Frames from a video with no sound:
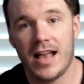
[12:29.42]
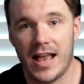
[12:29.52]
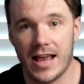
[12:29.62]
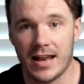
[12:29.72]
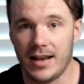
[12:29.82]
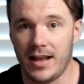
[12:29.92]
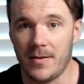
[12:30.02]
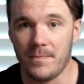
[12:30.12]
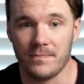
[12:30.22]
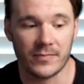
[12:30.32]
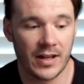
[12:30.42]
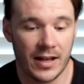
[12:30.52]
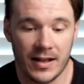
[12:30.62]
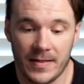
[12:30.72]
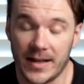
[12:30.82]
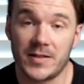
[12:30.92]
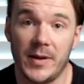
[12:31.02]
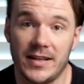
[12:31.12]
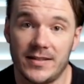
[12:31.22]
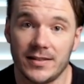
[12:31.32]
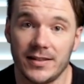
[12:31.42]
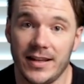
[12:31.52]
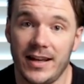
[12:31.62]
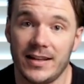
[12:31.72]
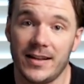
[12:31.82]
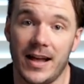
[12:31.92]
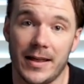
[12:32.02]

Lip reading: And that's basically it.